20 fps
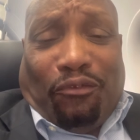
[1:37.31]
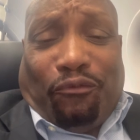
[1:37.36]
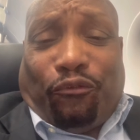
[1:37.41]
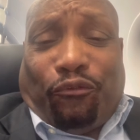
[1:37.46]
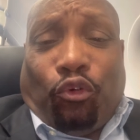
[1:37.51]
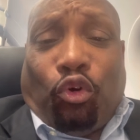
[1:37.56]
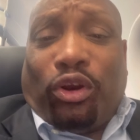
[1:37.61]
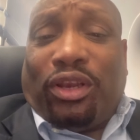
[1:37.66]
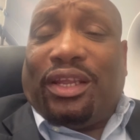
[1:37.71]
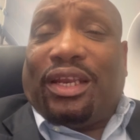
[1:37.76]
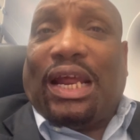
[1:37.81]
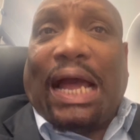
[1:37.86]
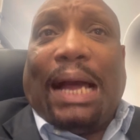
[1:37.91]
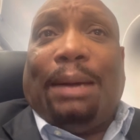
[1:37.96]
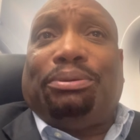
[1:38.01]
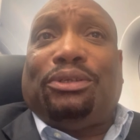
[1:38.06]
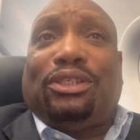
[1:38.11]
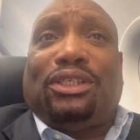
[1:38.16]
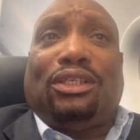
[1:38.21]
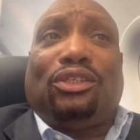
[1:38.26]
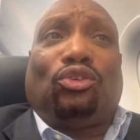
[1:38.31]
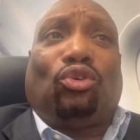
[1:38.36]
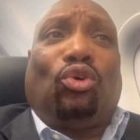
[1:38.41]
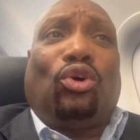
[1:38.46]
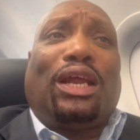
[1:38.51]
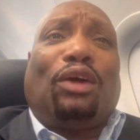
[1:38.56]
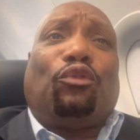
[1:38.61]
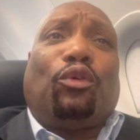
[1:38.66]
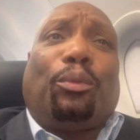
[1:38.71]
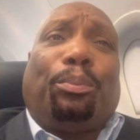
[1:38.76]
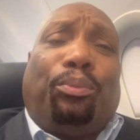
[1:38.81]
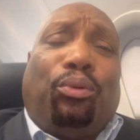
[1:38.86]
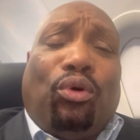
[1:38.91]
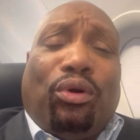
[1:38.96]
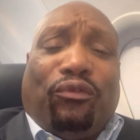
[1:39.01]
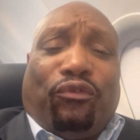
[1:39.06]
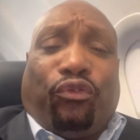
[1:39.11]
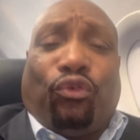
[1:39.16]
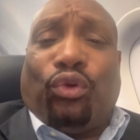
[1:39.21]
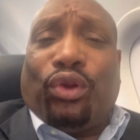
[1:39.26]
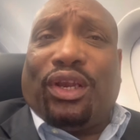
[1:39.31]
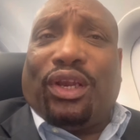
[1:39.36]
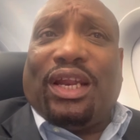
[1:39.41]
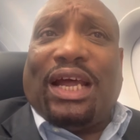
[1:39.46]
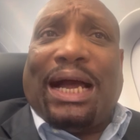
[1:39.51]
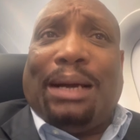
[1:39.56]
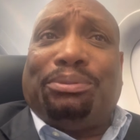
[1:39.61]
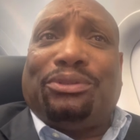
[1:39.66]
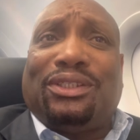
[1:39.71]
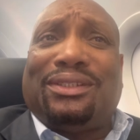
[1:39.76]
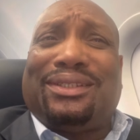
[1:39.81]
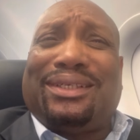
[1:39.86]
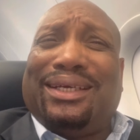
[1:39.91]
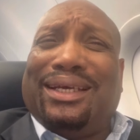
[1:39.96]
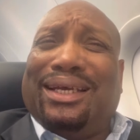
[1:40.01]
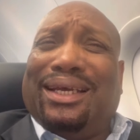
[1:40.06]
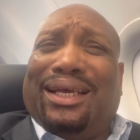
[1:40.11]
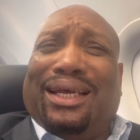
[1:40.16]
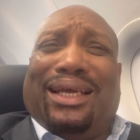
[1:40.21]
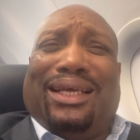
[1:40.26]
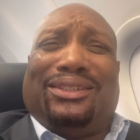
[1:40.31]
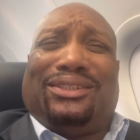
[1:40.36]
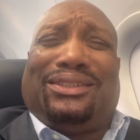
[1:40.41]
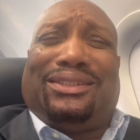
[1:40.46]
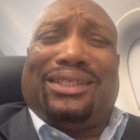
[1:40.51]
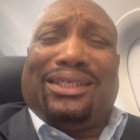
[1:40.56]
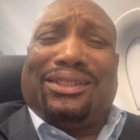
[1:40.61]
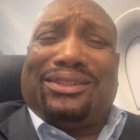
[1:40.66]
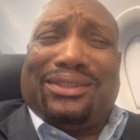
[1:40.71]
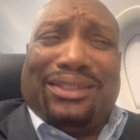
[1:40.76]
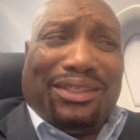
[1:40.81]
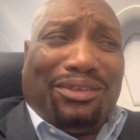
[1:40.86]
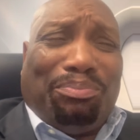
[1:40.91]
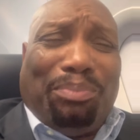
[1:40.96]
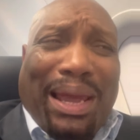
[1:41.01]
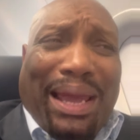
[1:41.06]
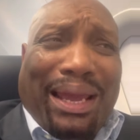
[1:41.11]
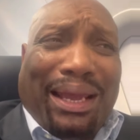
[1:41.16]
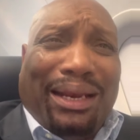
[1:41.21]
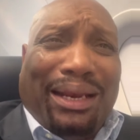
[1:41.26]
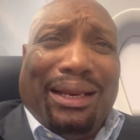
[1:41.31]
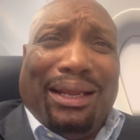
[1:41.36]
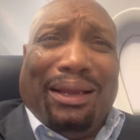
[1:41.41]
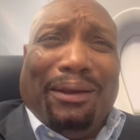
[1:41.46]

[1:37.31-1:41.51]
fraudulent options, or not reporting fraudulent options, it's just as bad.